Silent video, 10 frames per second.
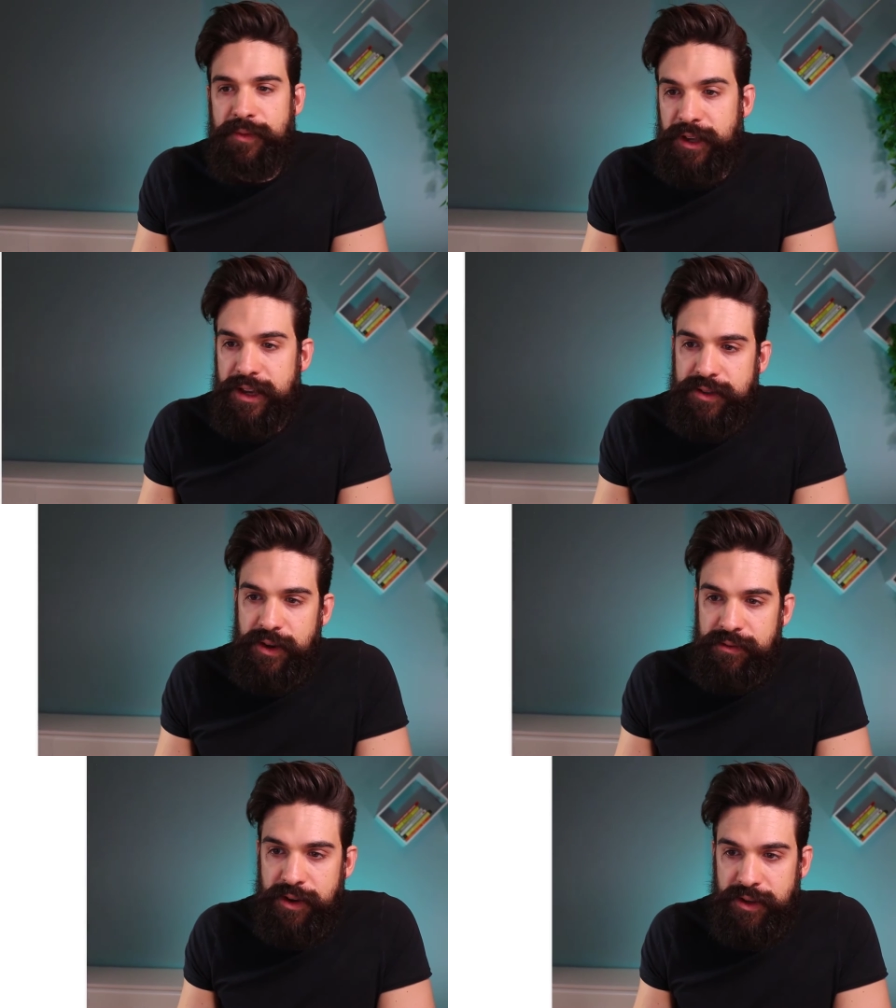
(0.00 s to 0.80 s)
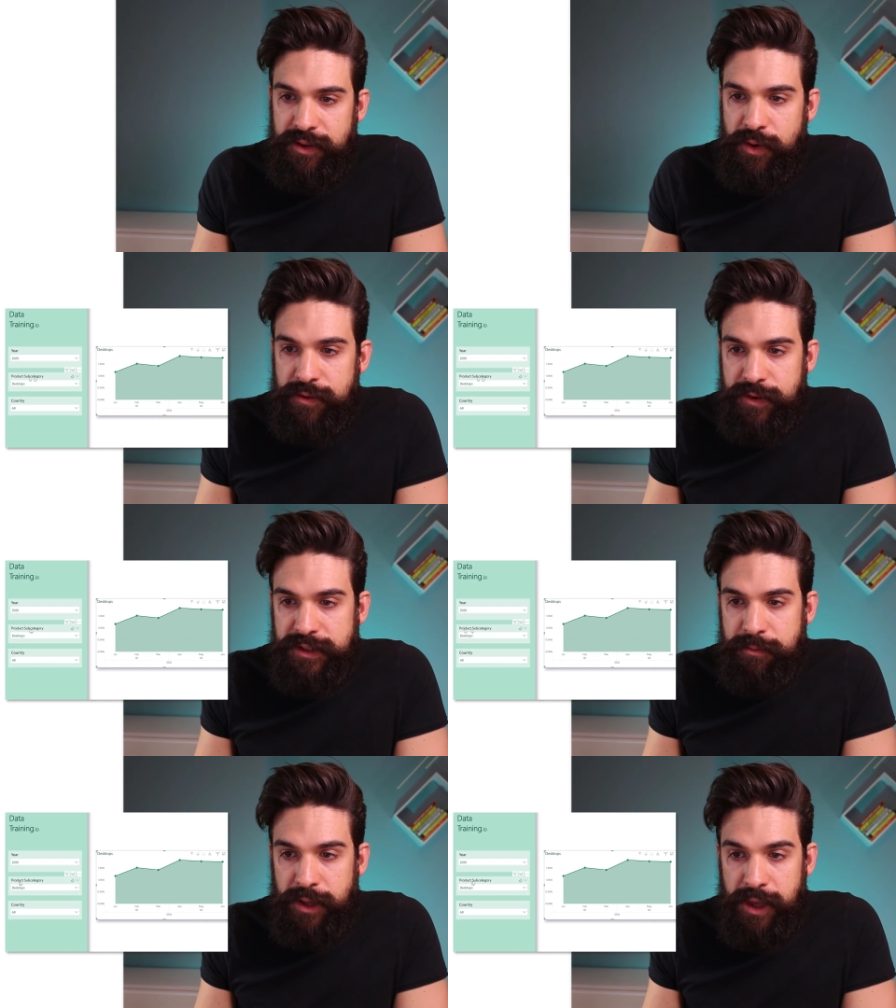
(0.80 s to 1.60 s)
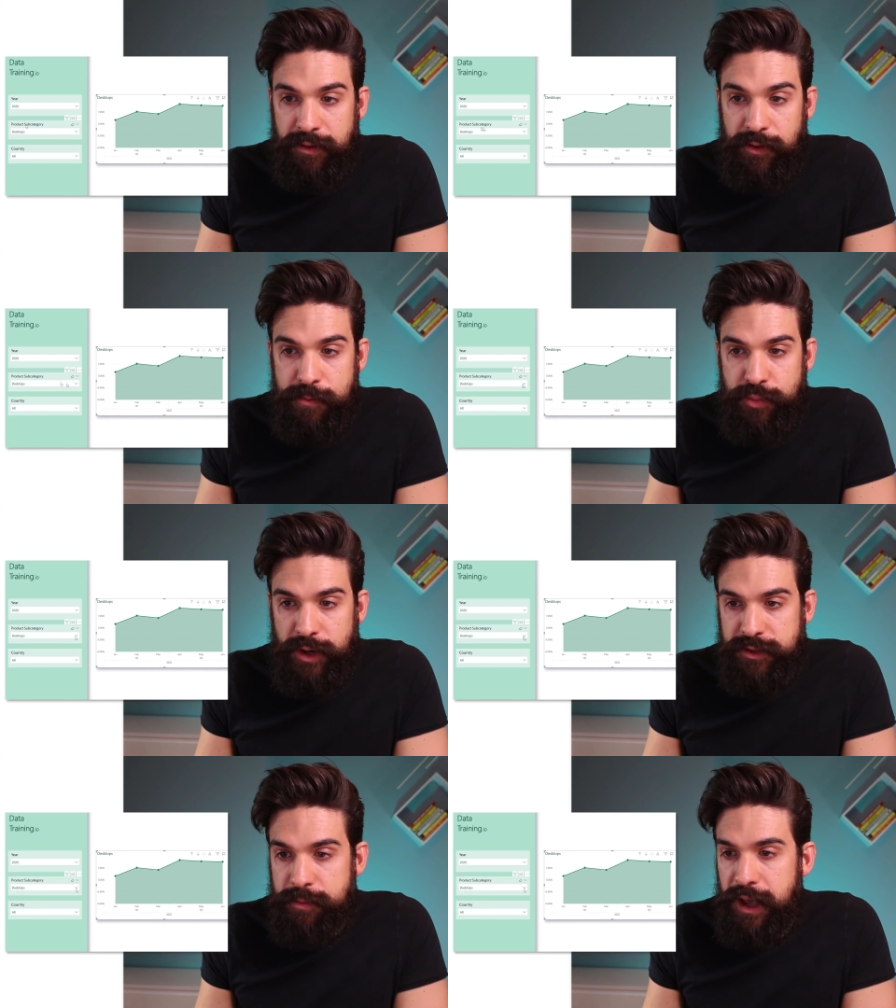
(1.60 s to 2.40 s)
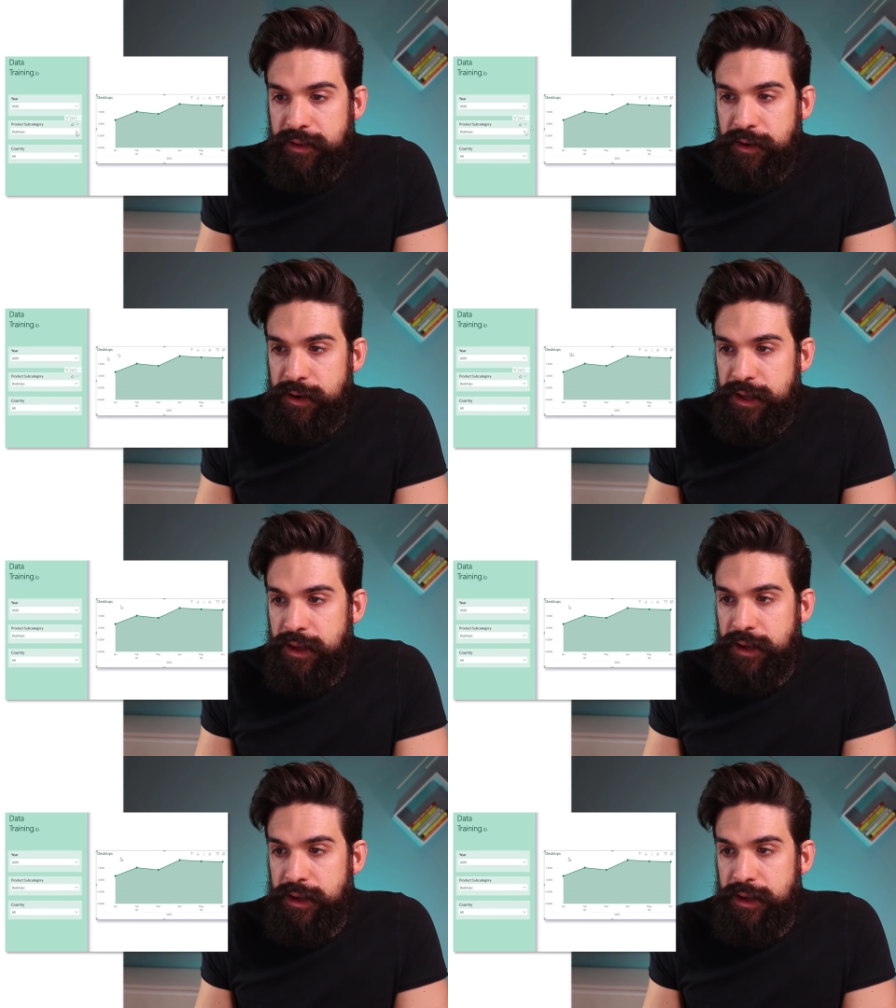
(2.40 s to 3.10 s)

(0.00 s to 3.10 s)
Okay, so if I go, for example, here to product subcategory,